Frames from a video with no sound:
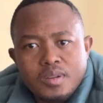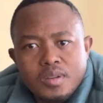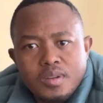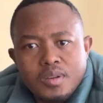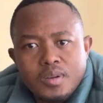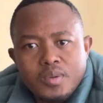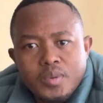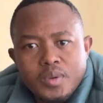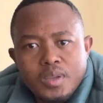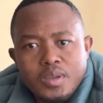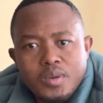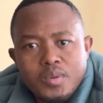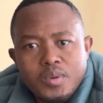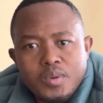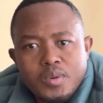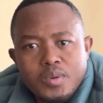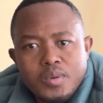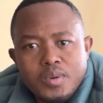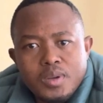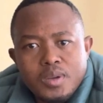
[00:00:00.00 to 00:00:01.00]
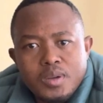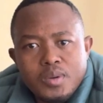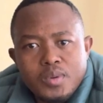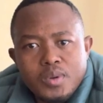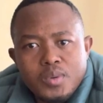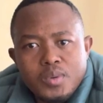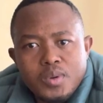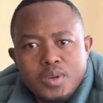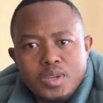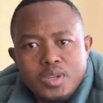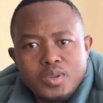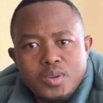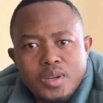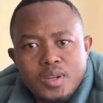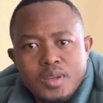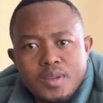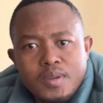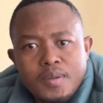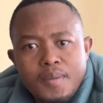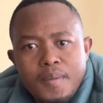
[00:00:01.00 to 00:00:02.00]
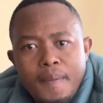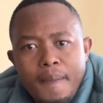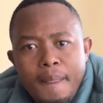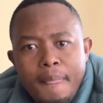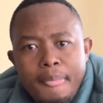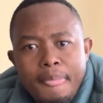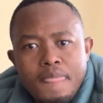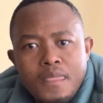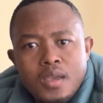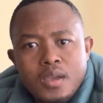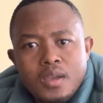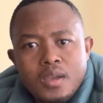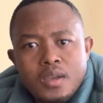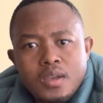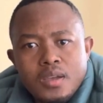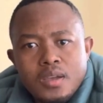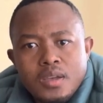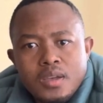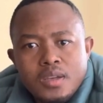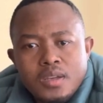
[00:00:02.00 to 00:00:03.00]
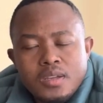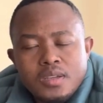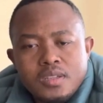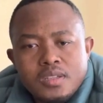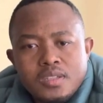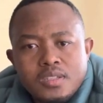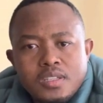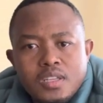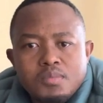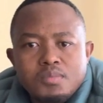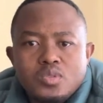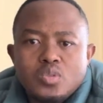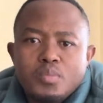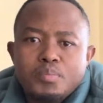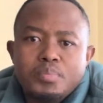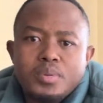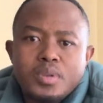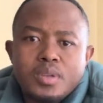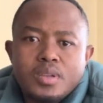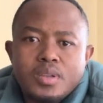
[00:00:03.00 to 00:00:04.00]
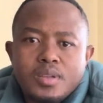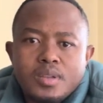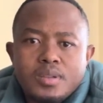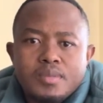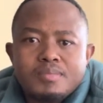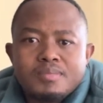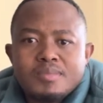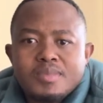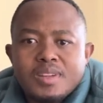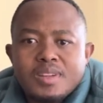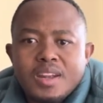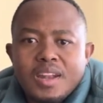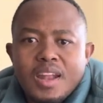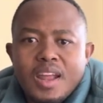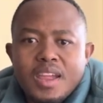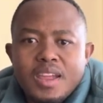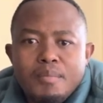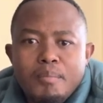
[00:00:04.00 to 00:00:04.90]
we actually seems to be relying